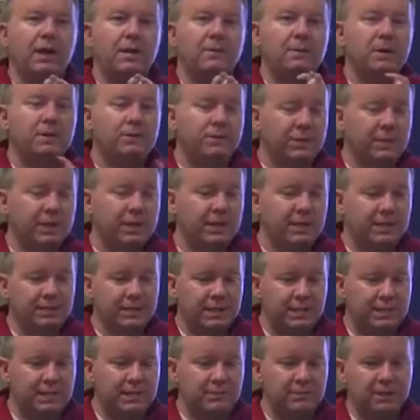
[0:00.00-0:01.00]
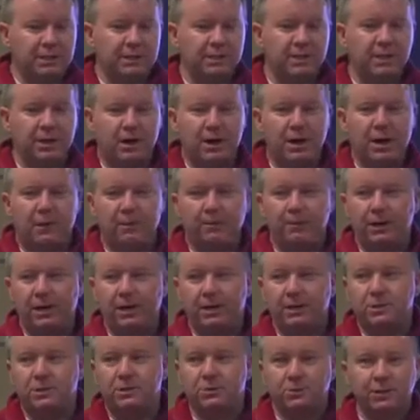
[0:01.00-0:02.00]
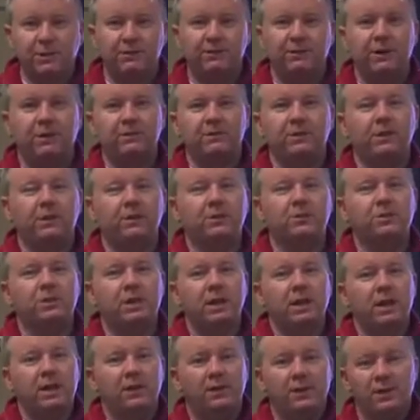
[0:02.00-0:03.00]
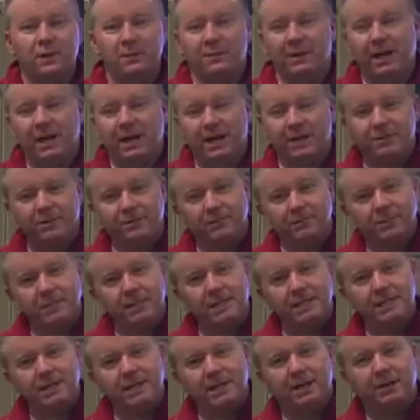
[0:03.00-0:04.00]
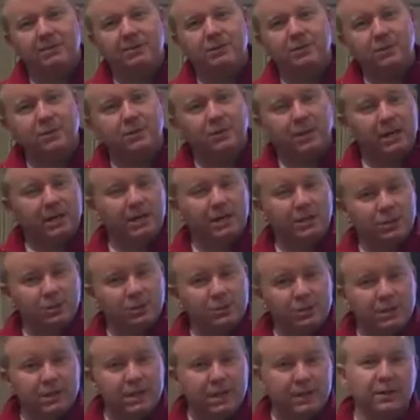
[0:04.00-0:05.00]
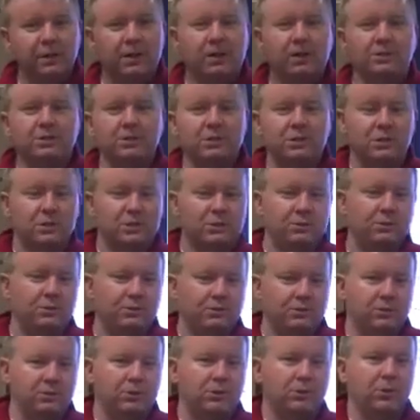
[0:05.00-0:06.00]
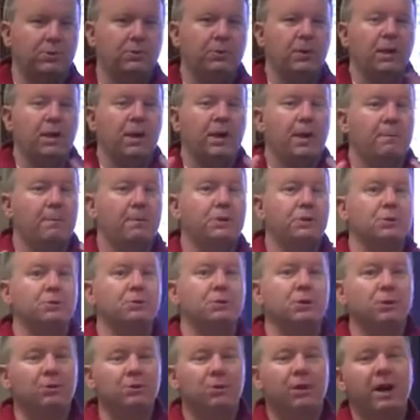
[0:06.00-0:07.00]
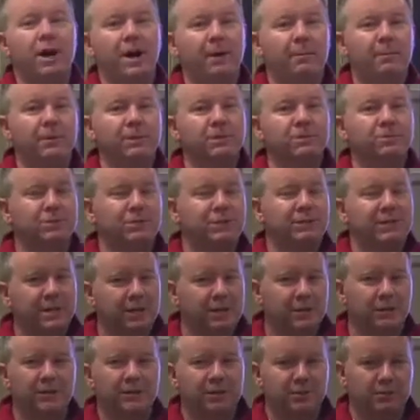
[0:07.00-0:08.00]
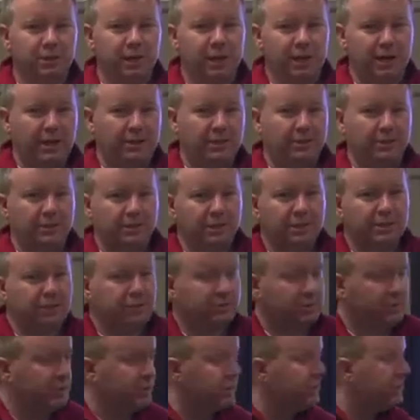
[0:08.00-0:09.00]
If you need a system that's going to operate in 25 years, then you might have some lead time to create a new technology to do it for you. But the requirements will tell you that you need to